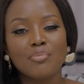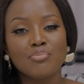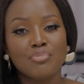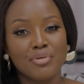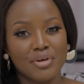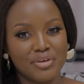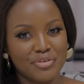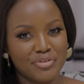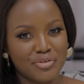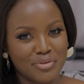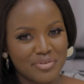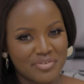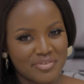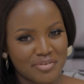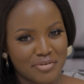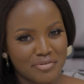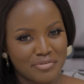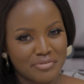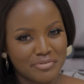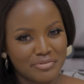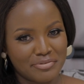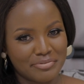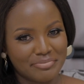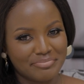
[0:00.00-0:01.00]
brace
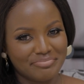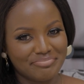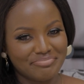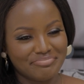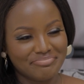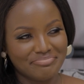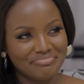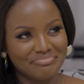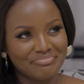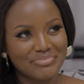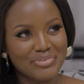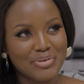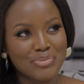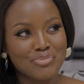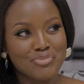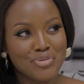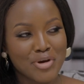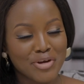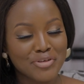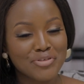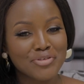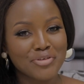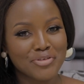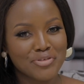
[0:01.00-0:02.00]
yourself.
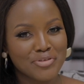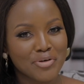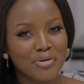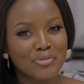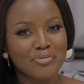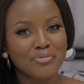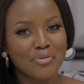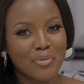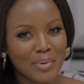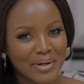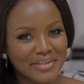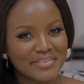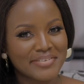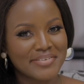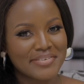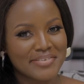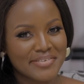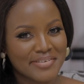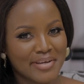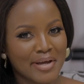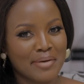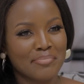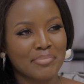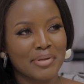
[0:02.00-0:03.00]
Brace yourself for what
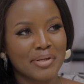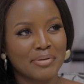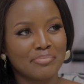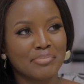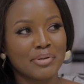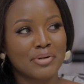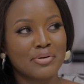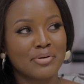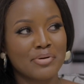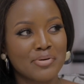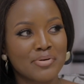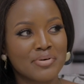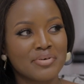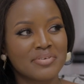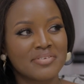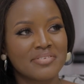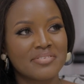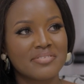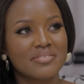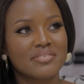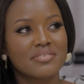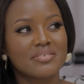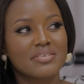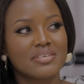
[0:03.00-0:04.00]
is coming,
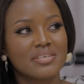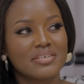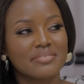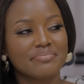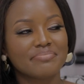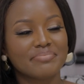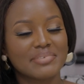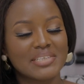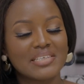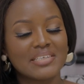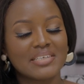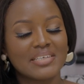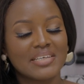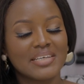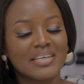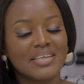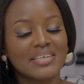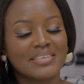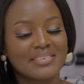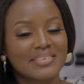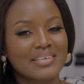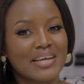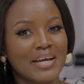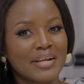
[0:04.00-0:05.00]
because
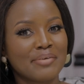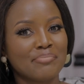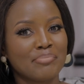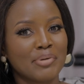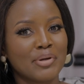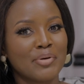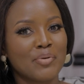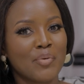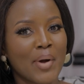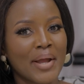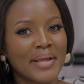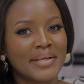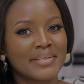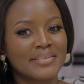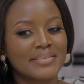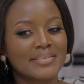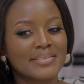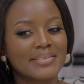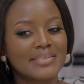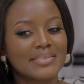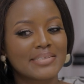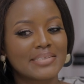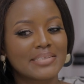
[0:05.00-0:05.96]
it can be quite